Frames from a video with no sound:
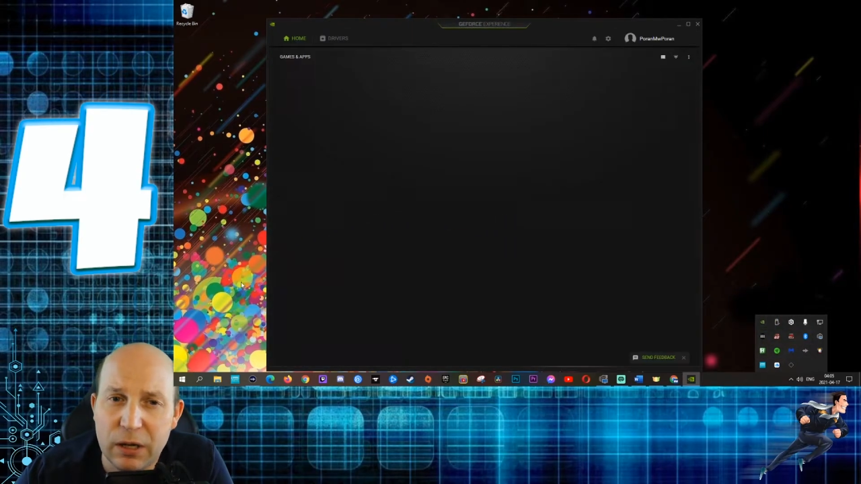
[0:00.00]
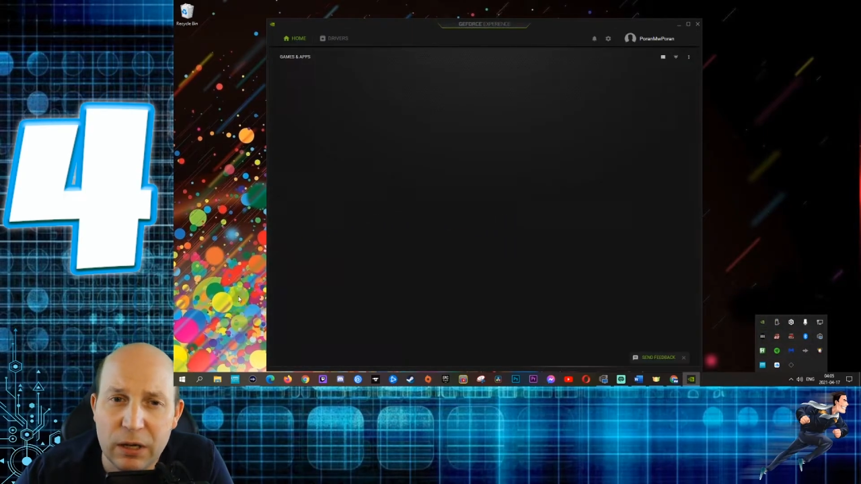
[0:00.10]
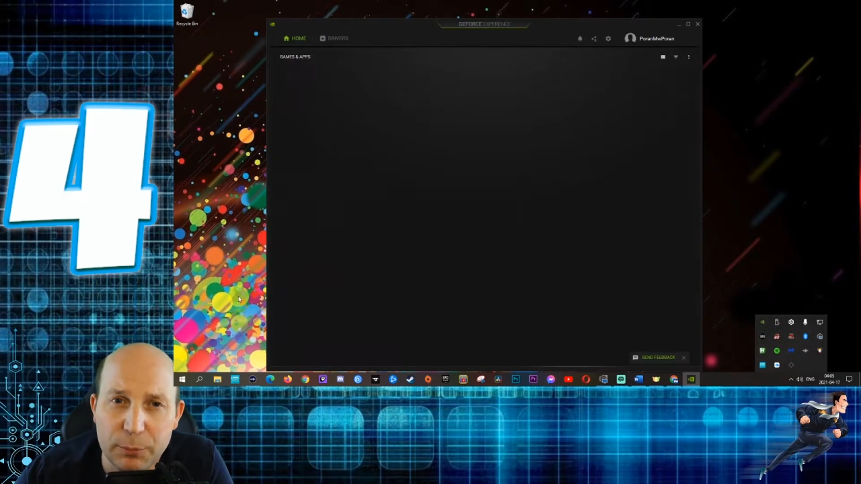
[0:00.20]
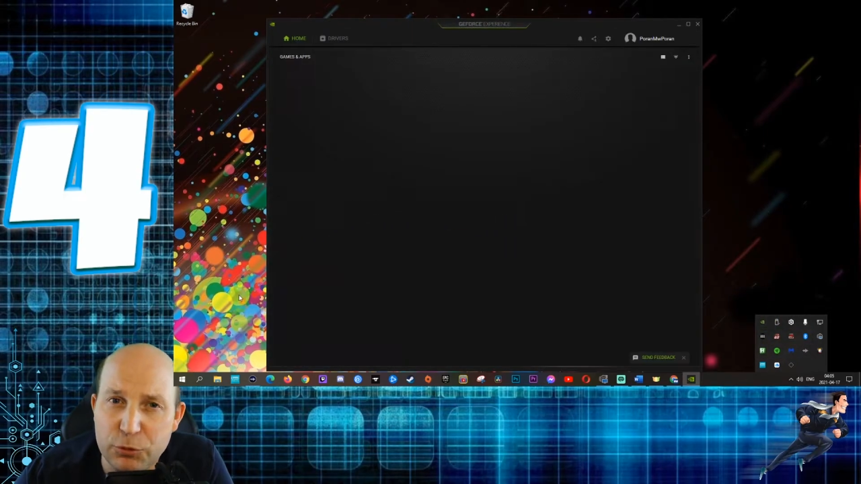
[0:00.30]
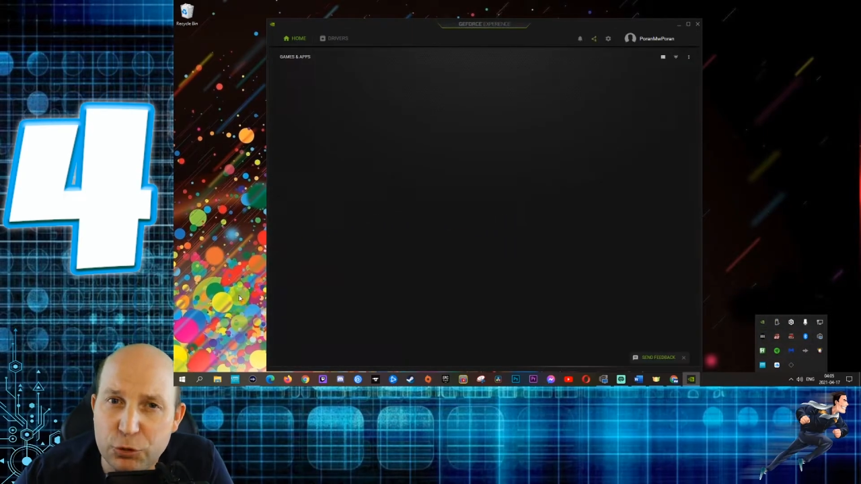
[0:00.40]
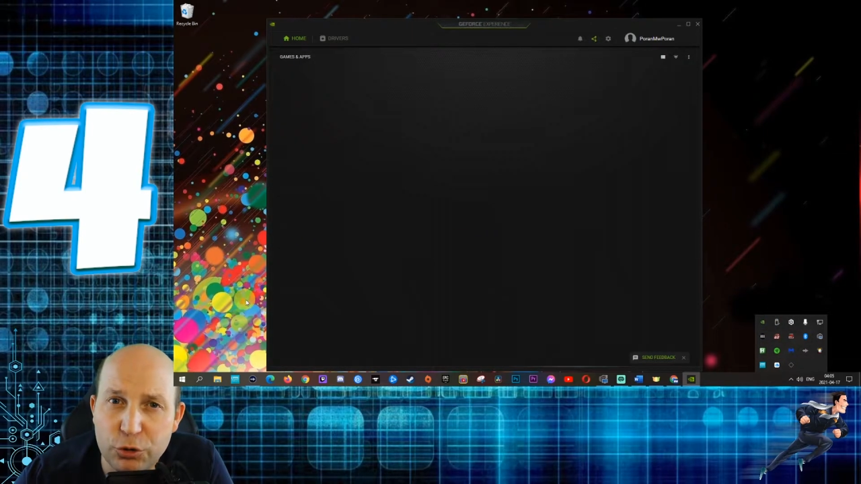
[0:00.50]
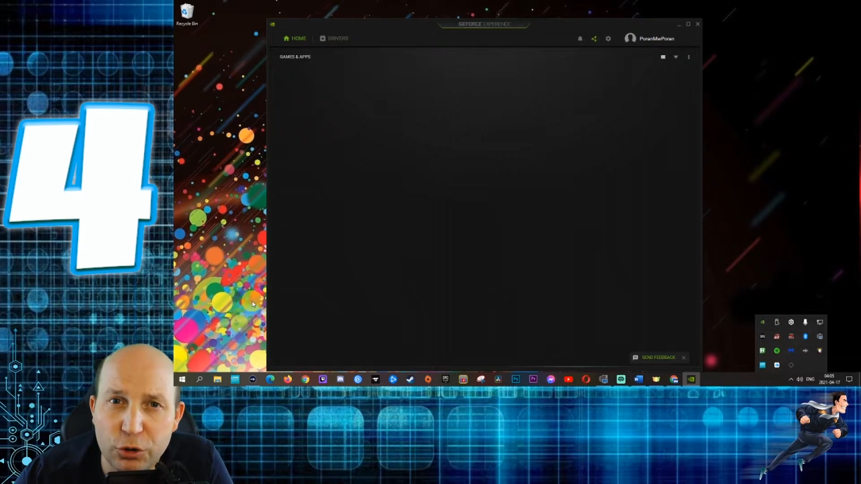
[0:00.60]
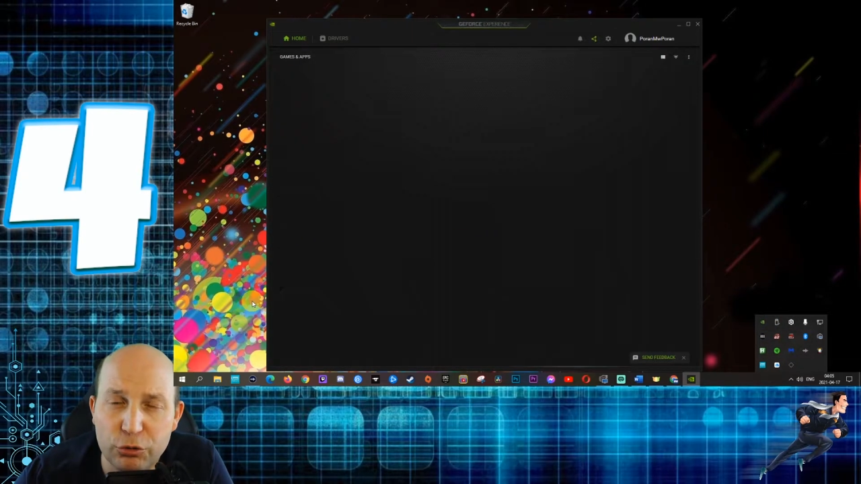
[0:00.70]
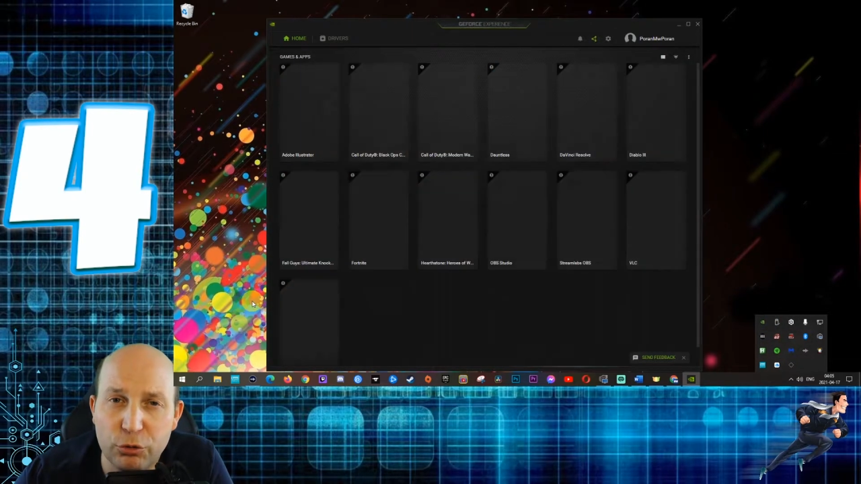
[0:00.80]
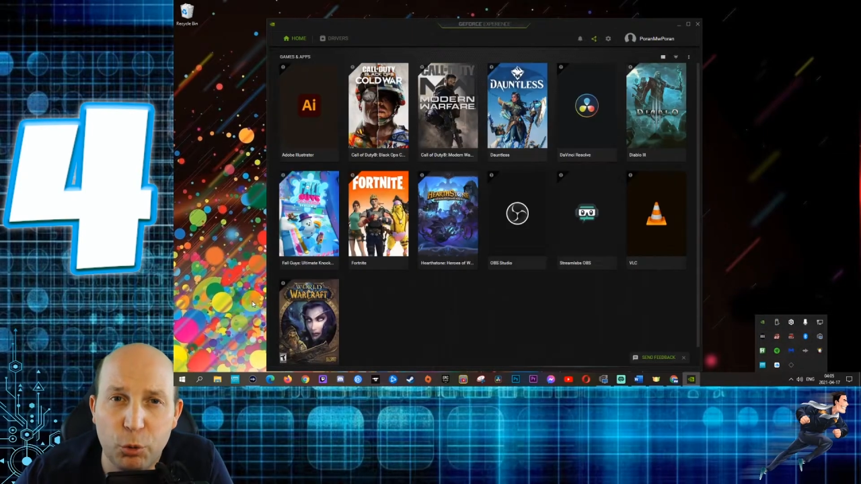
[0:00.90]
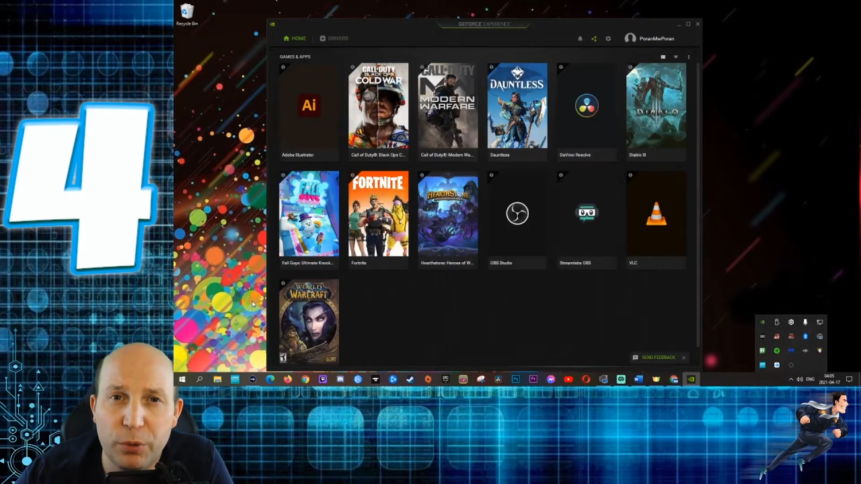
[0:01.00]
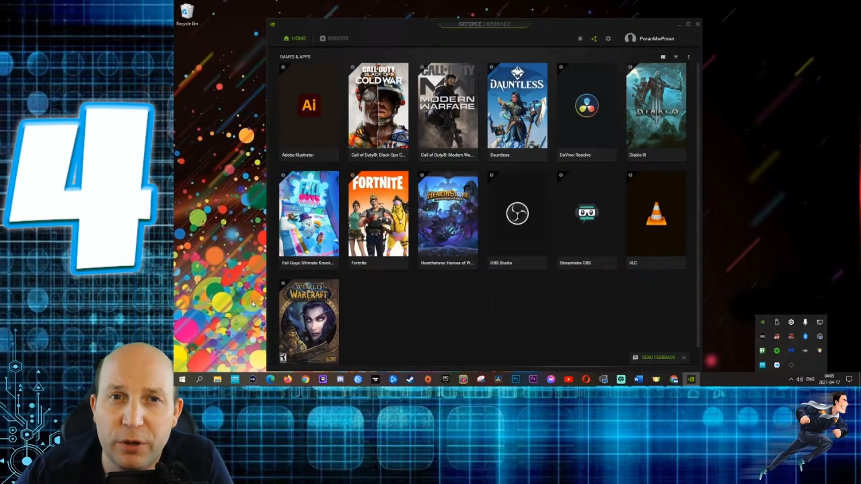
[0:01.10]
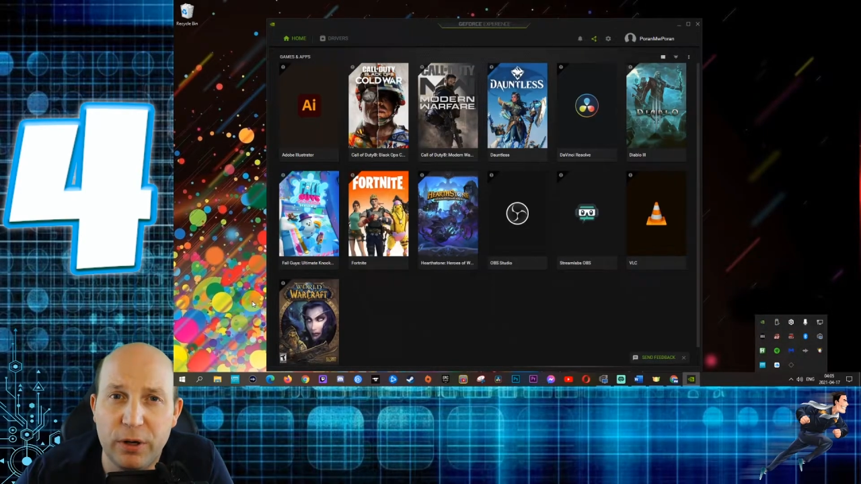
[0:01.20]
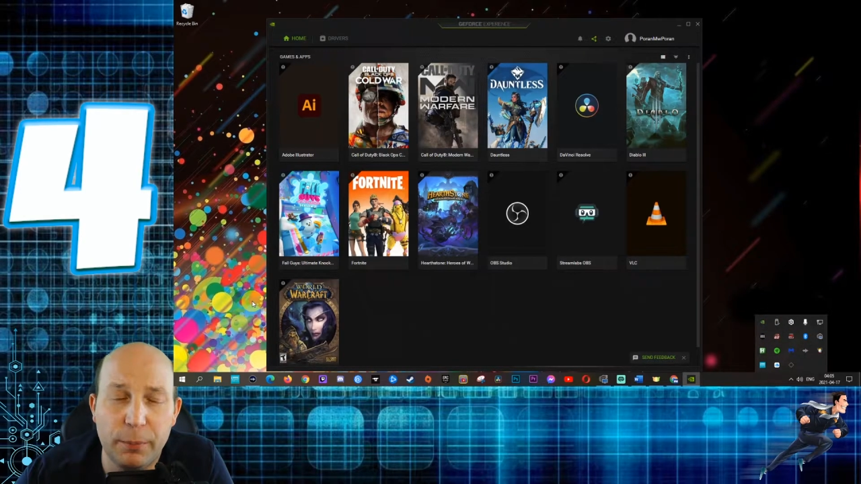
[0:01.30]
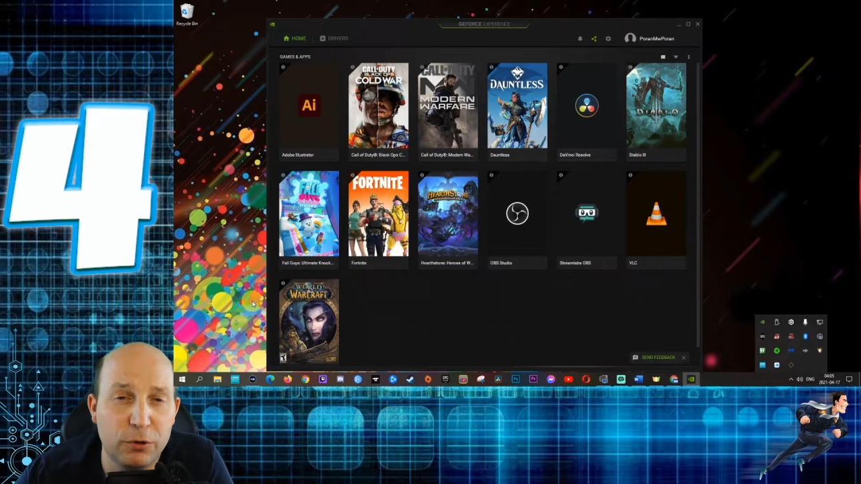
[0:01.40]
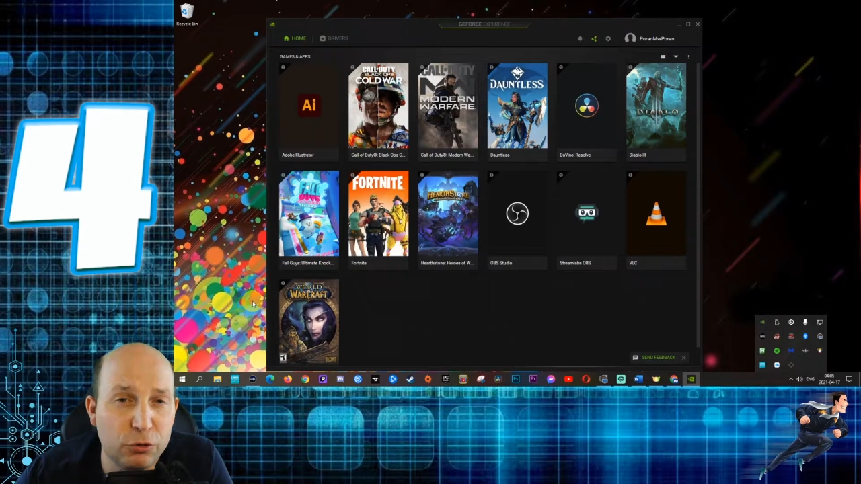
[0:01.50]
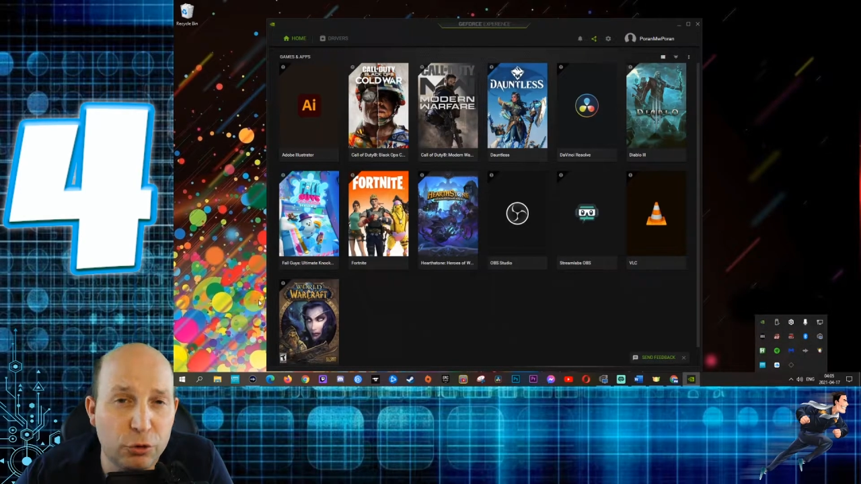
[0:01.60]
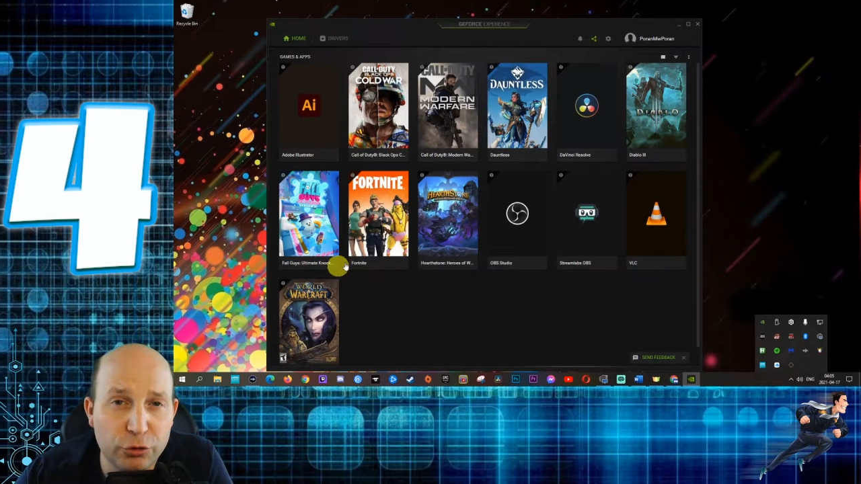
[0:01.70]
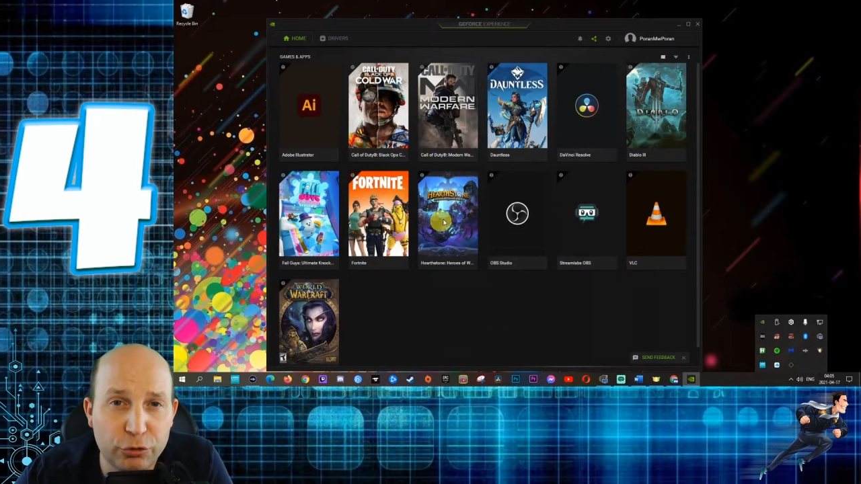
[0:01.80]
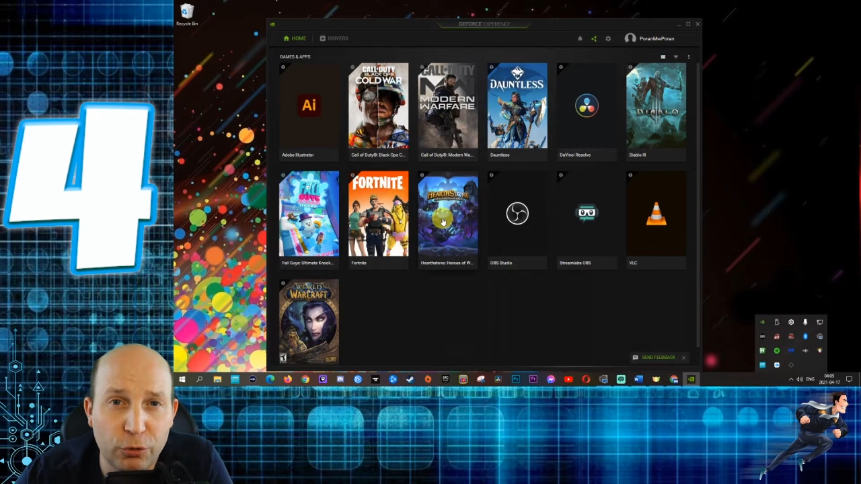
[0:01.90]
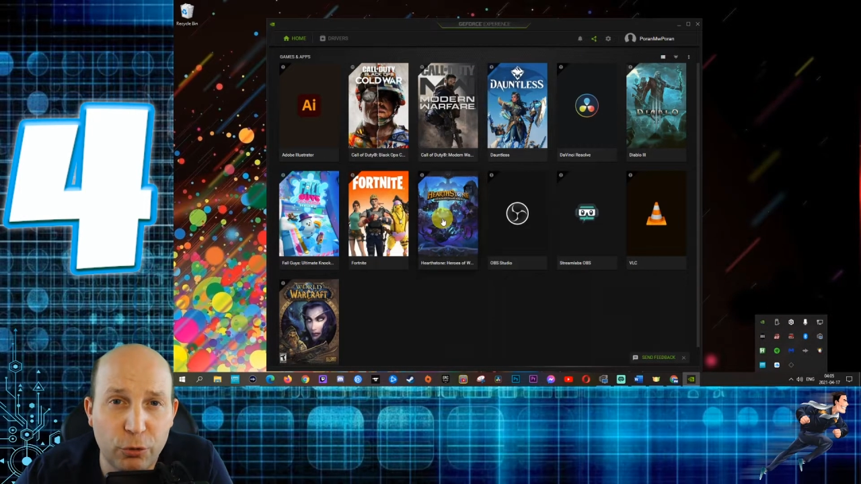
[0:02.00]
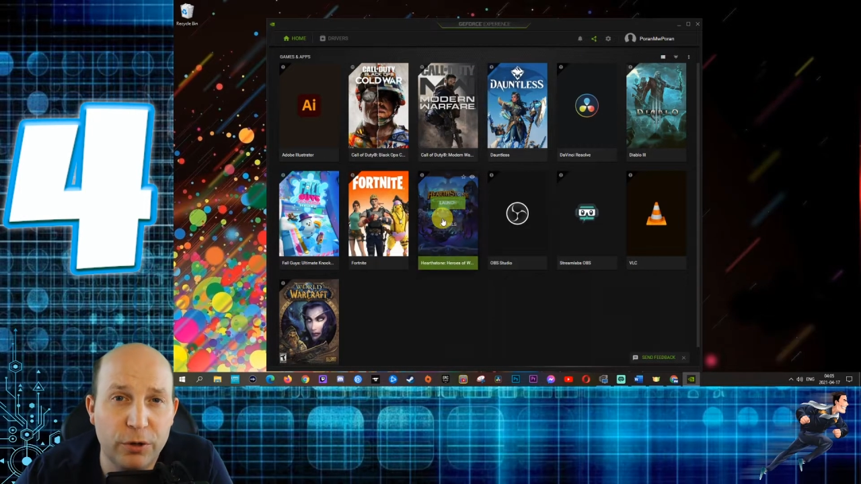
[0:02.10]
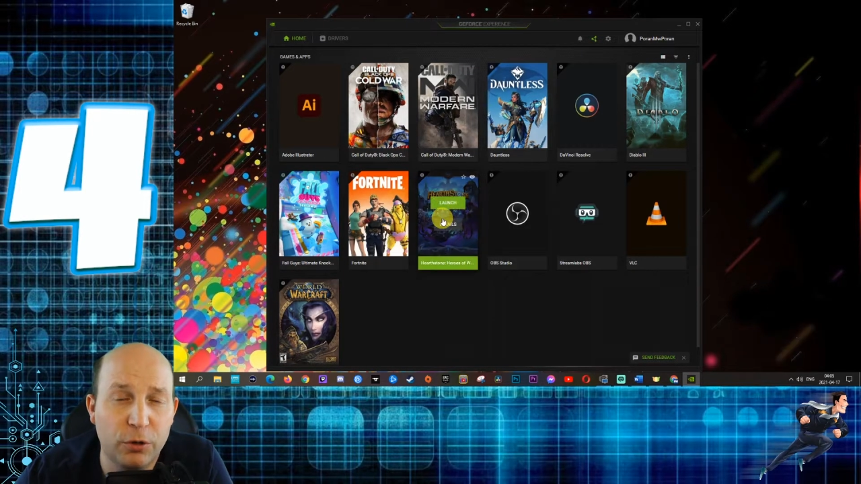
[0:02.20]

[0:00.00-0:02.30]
Uh, but you could also open it up by searching for it